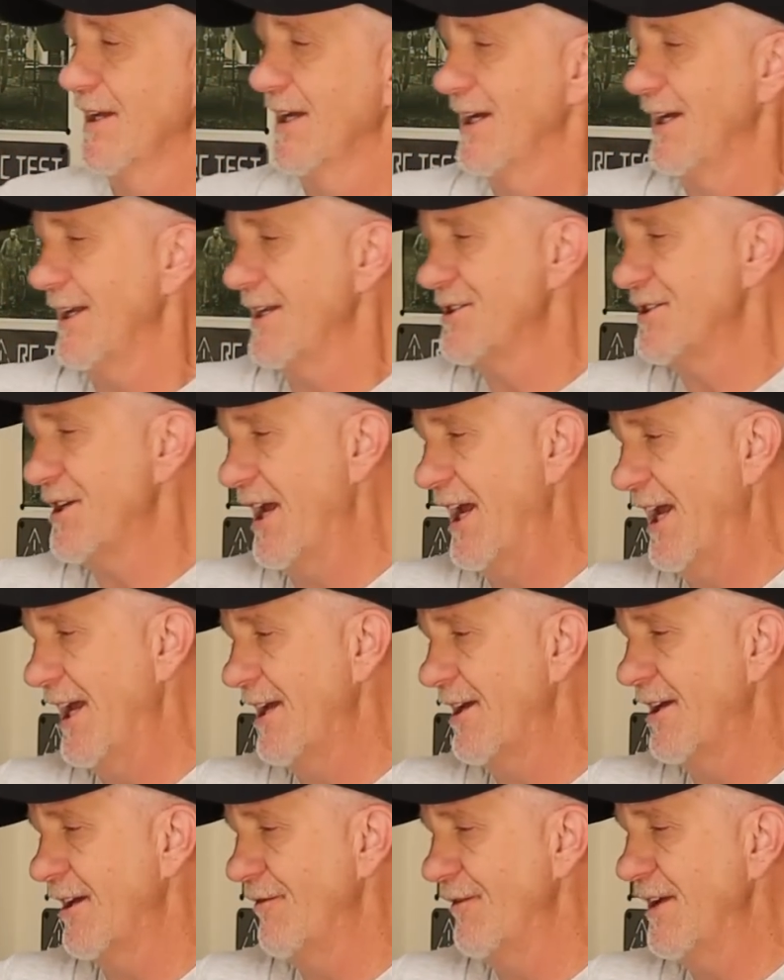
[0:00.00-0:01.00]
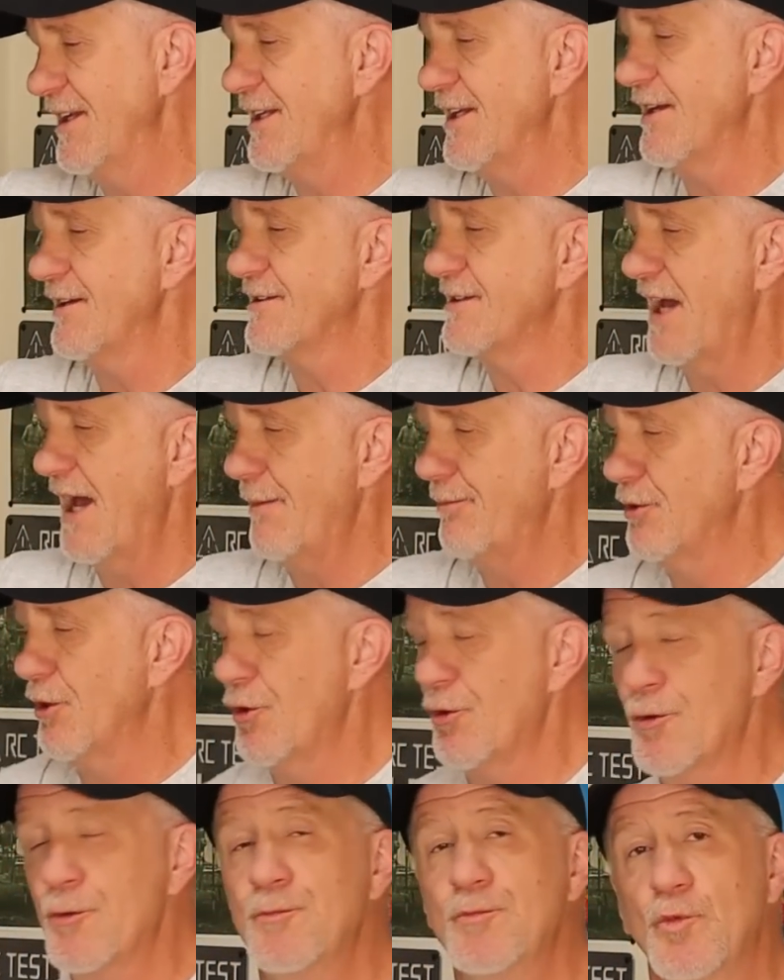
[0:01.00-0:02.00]
It is a convenient top
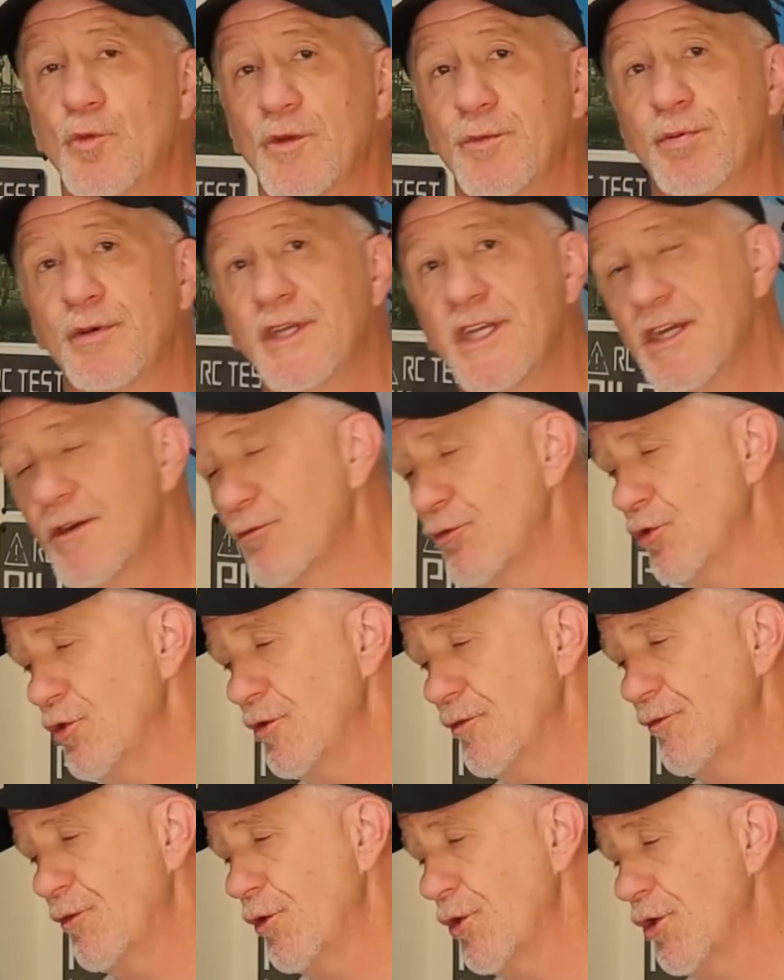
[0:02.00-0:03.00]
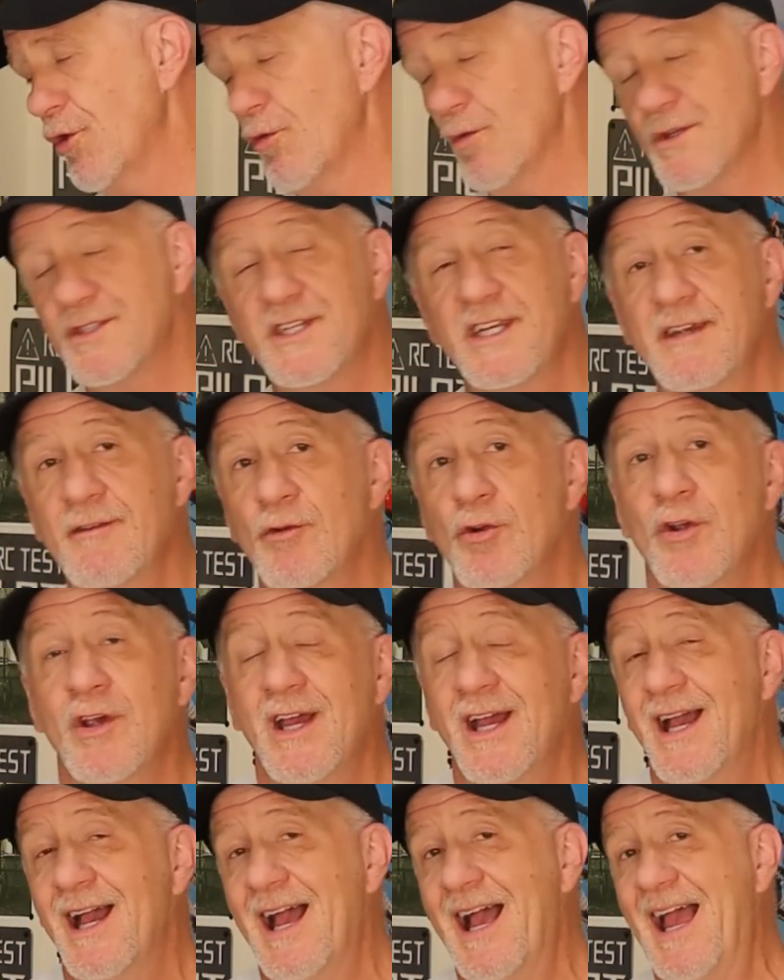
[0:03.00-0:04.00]
loader with plenty of room for your receiver
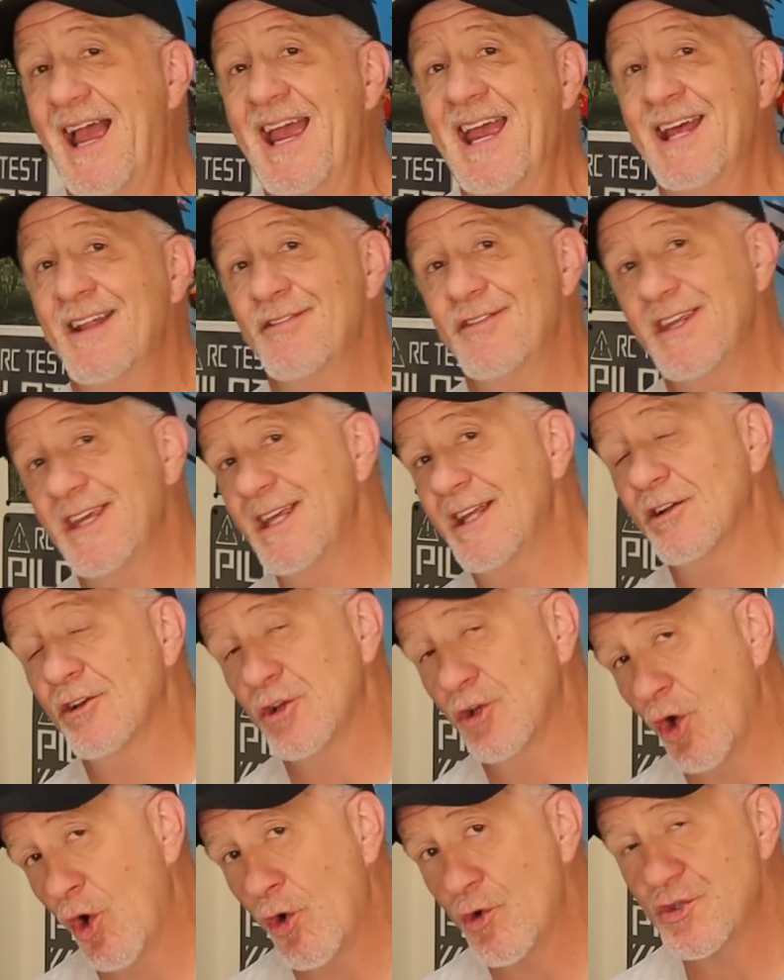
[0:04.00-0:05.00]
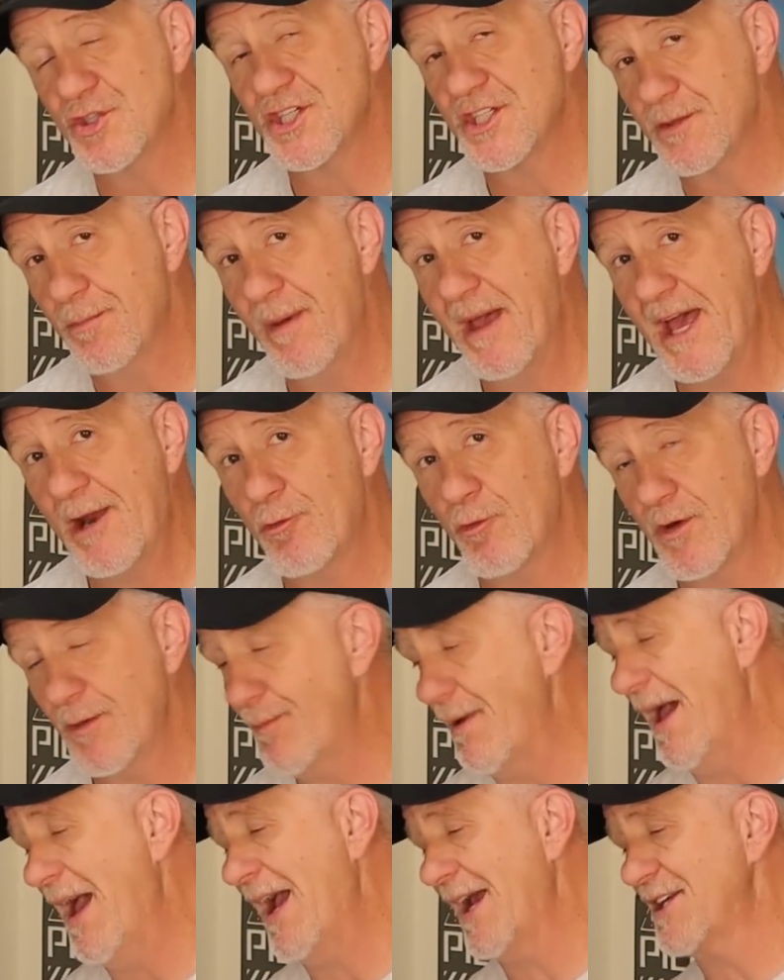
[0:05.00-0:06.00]
and the largest battery
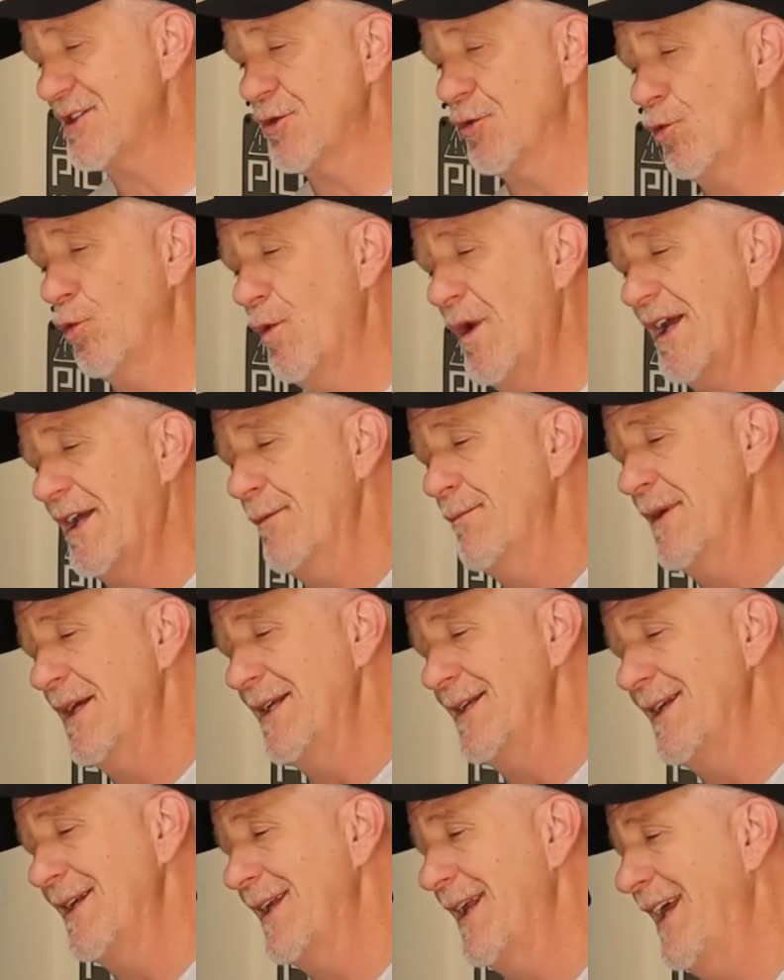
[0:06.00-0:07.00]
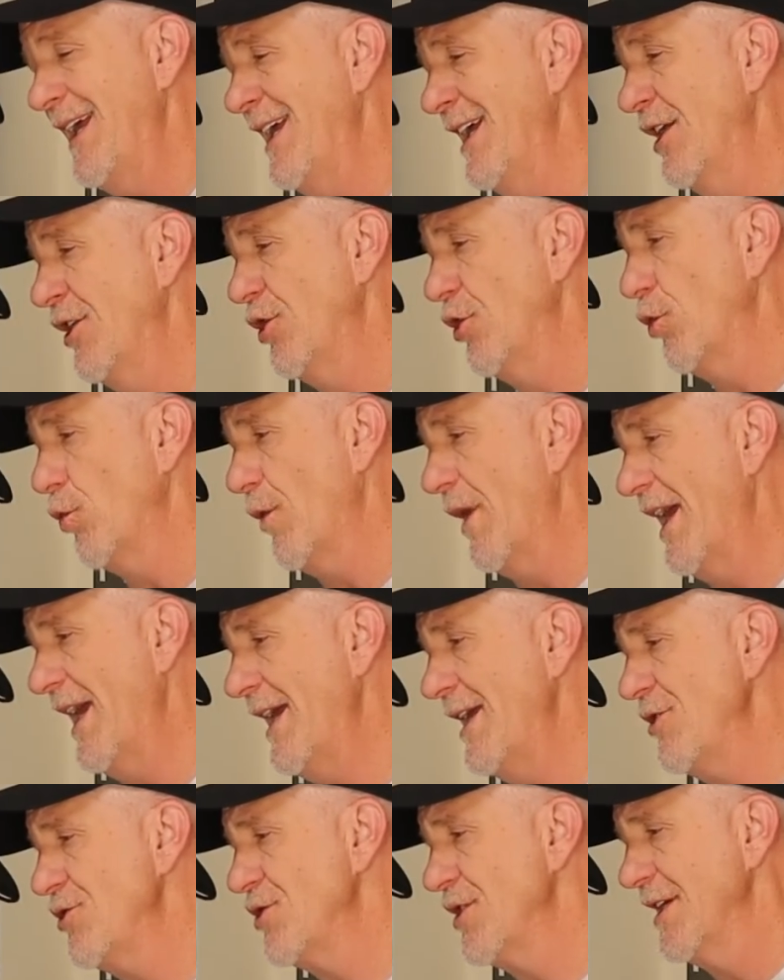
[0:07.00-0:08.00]
packs recommended in the
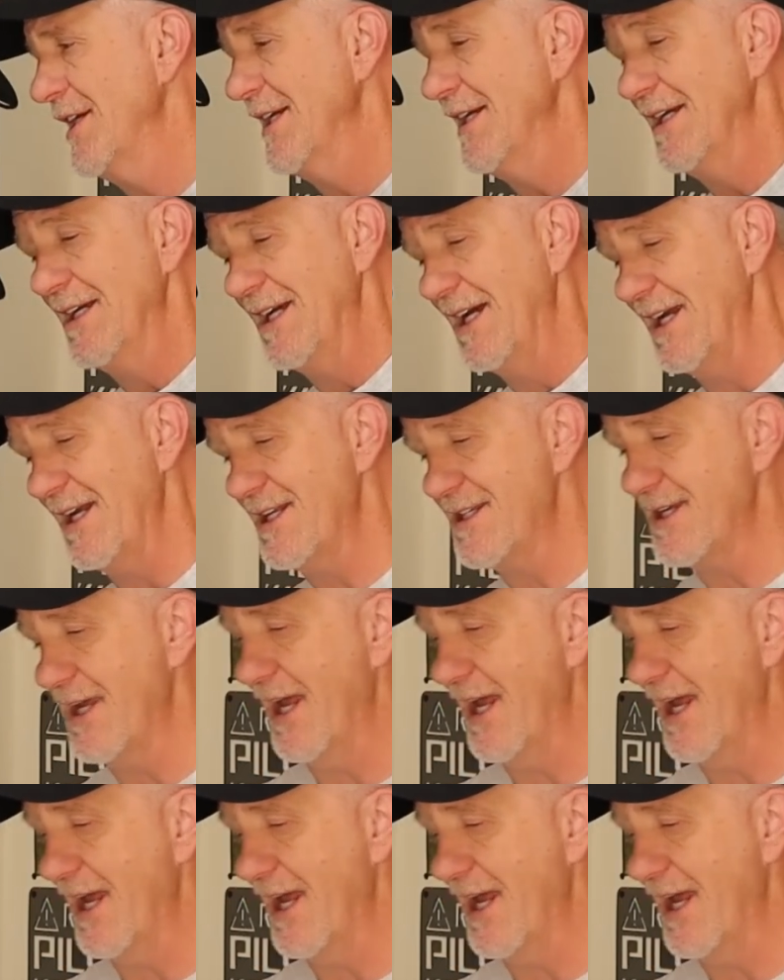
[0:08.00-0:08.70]
range. It is